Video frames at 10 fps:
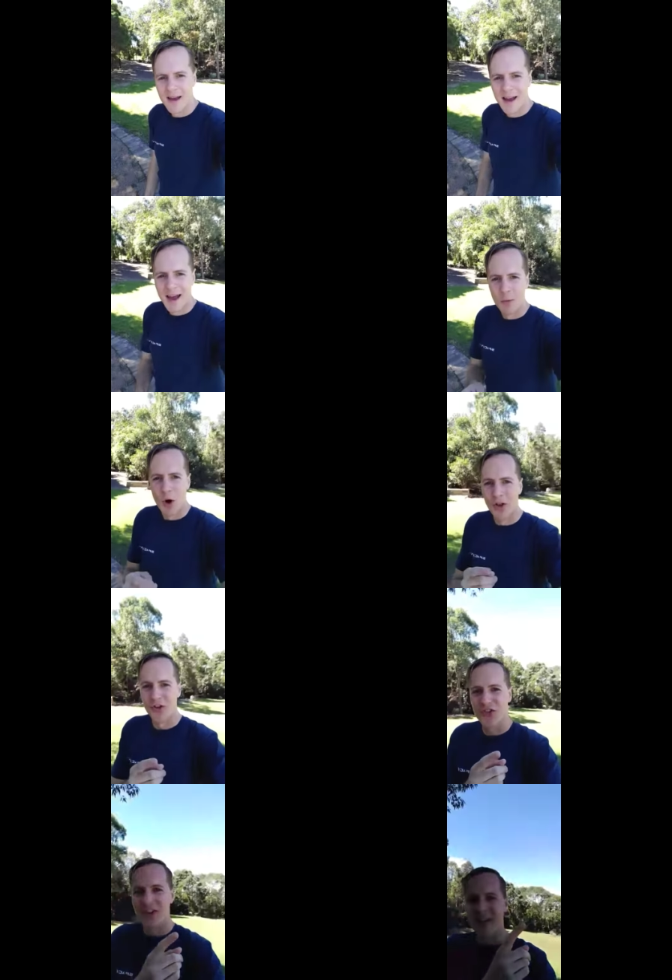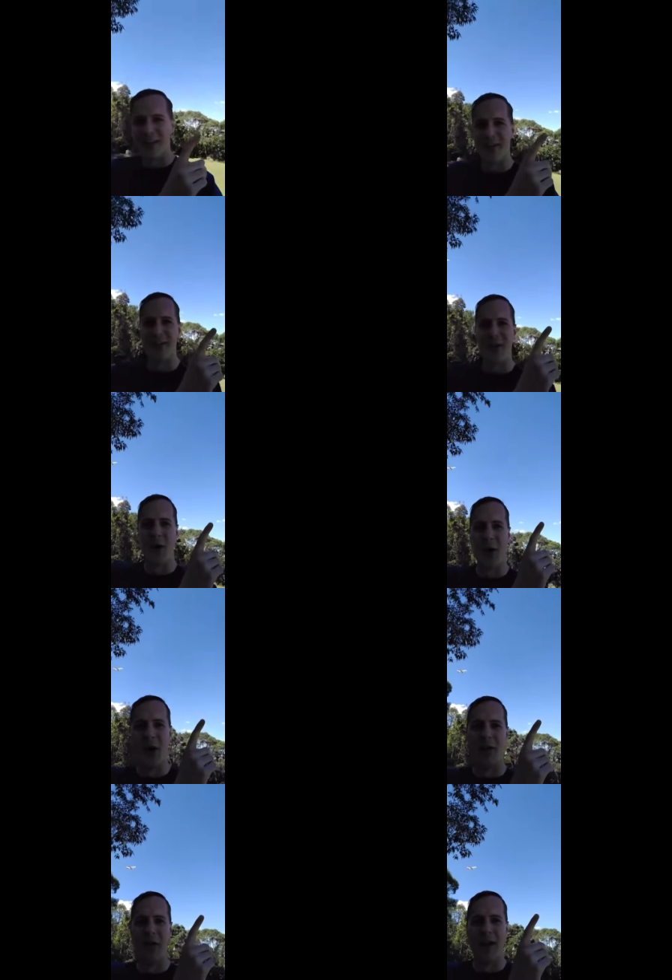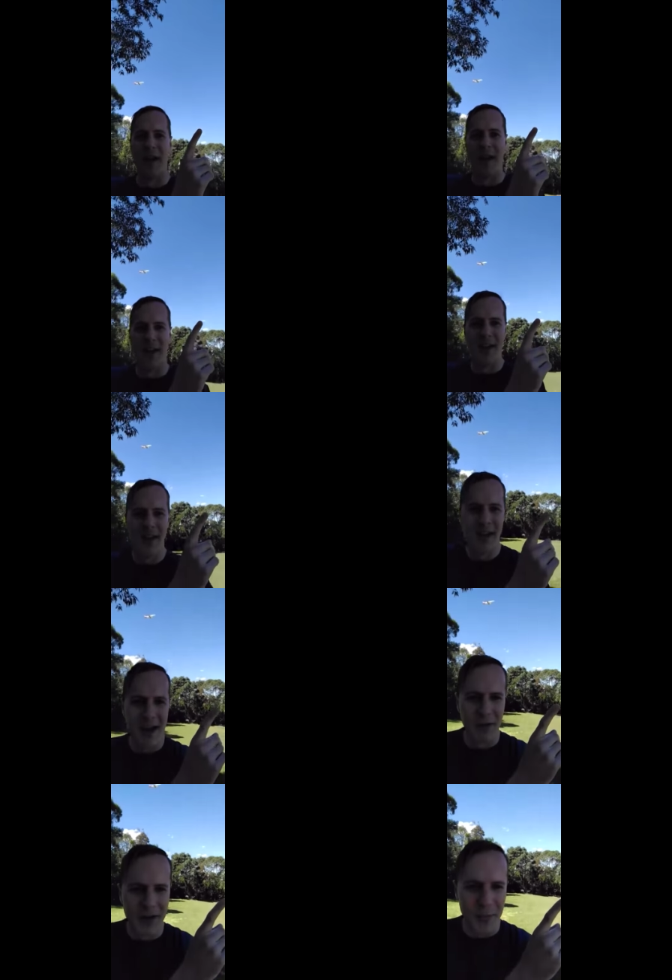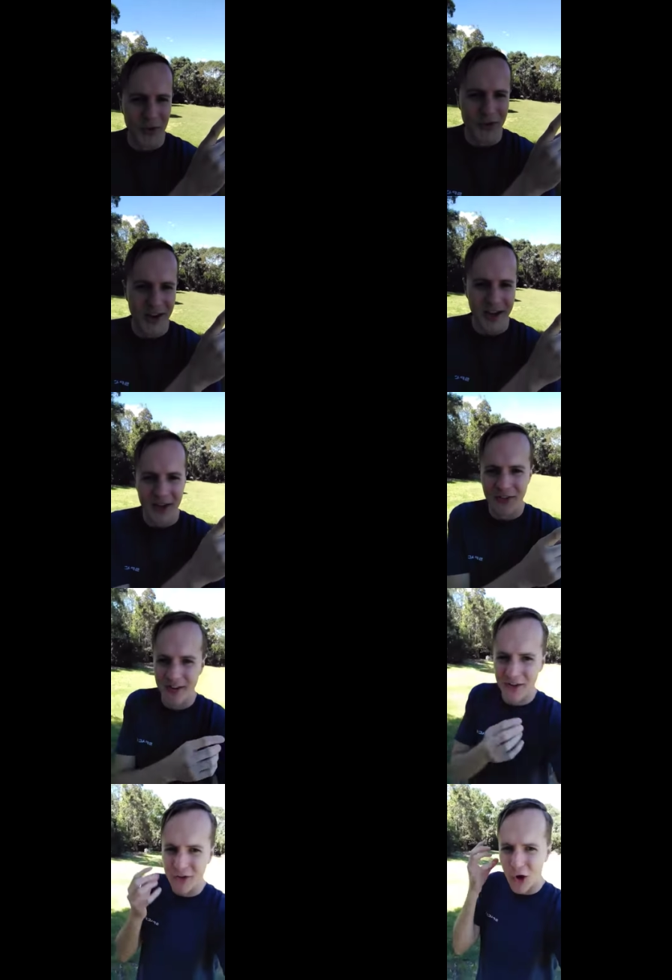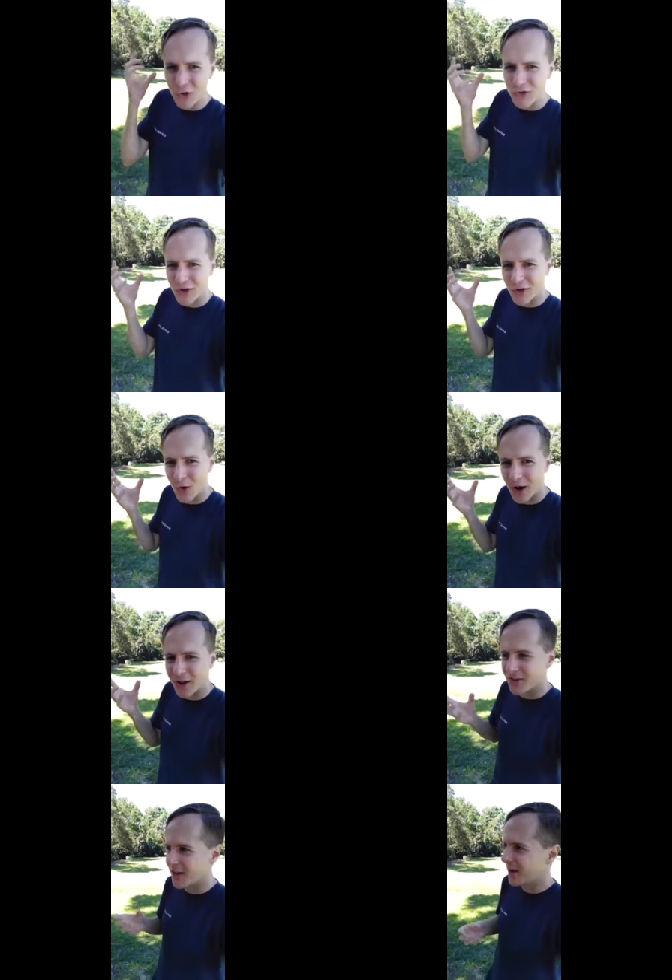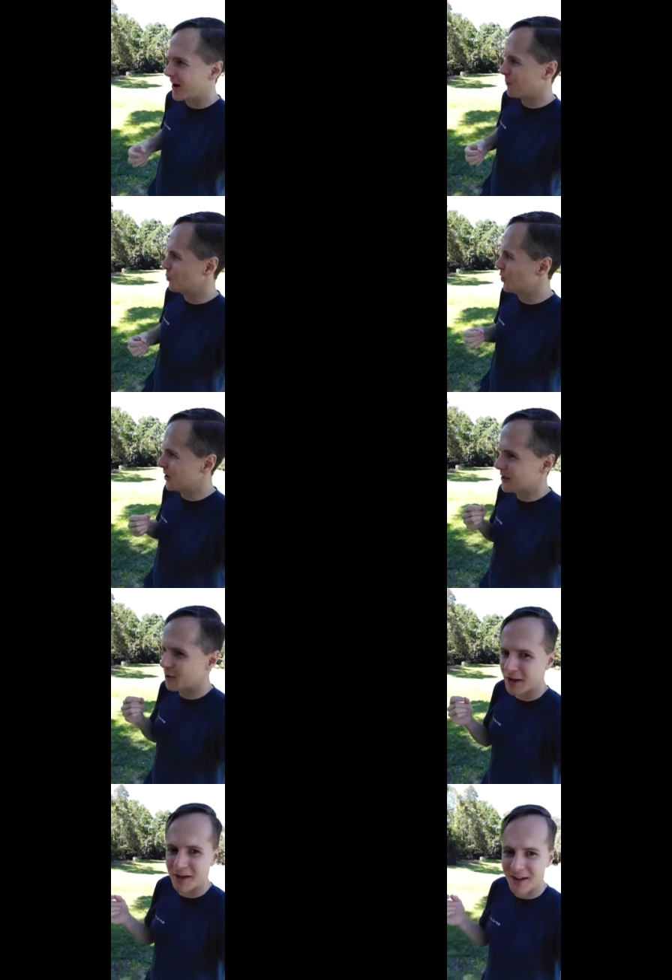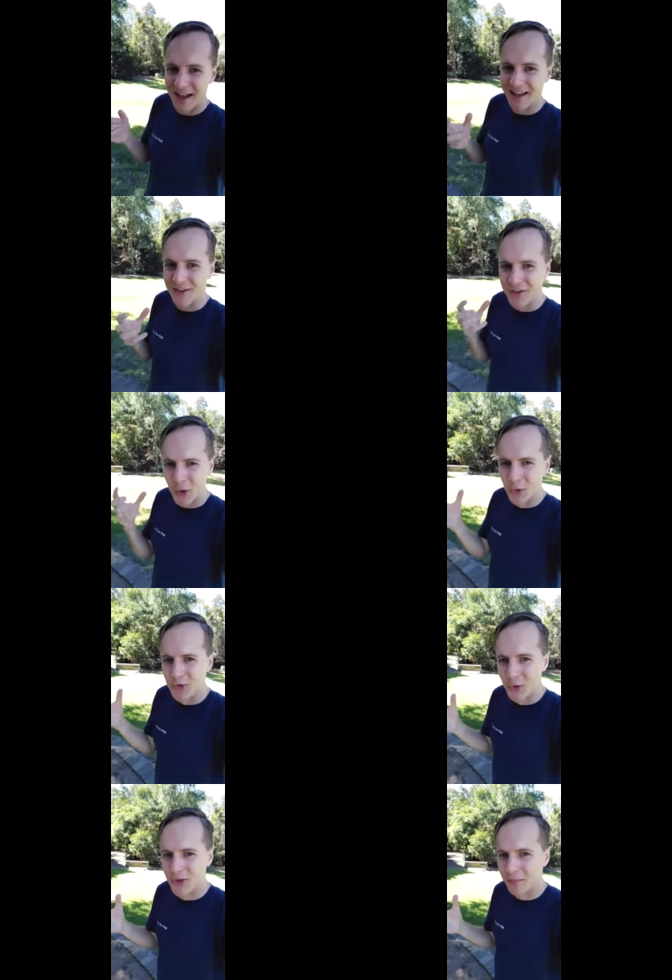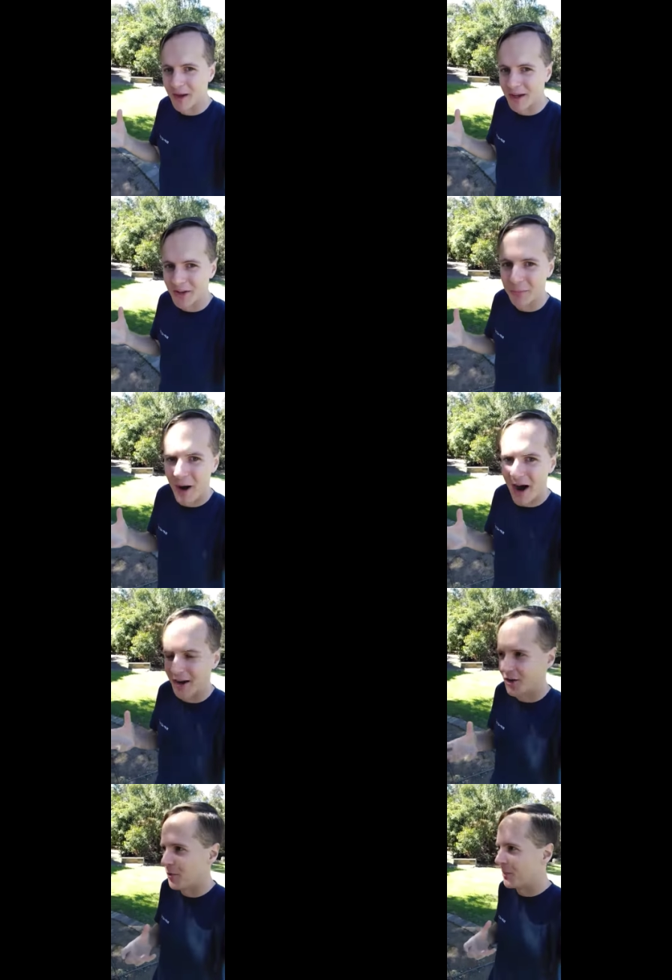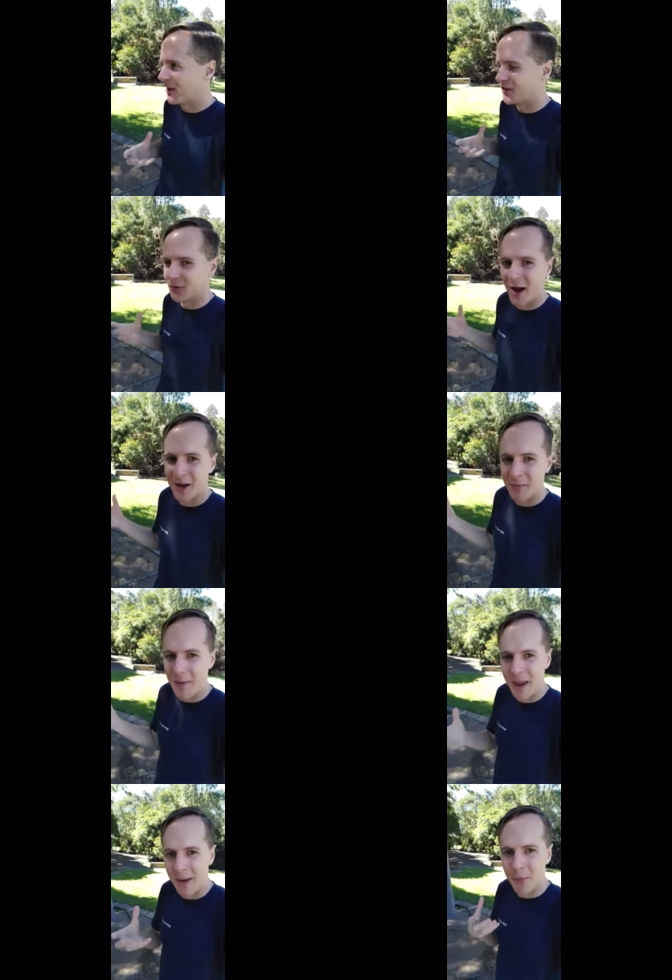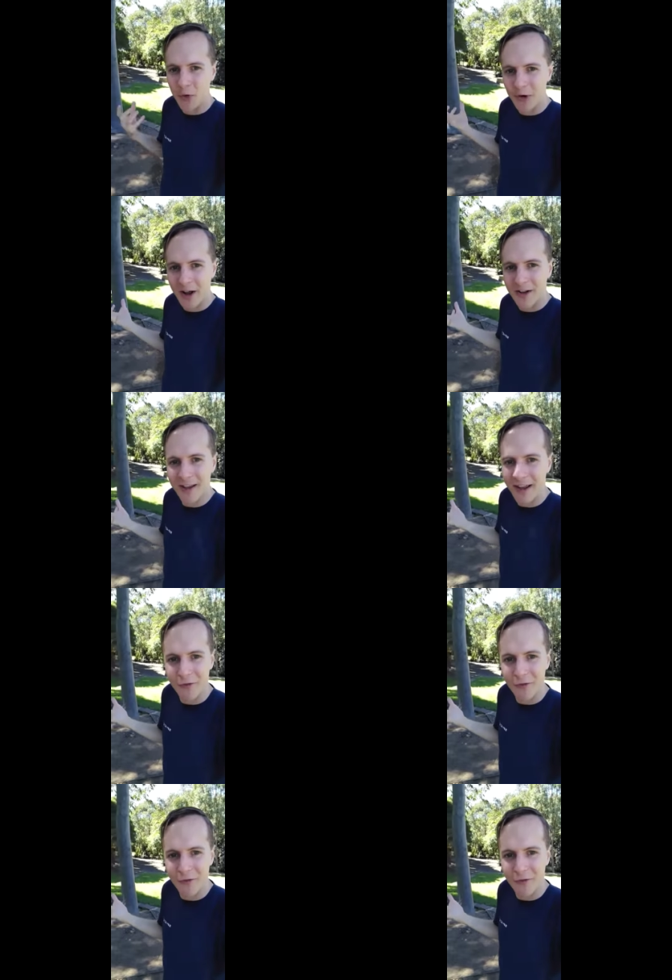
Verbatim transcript: And while there's shit like this going over like every couple of seconds and there's constant noise, I'm really looking like it's so soothing being in this park and not being surrounded by people around like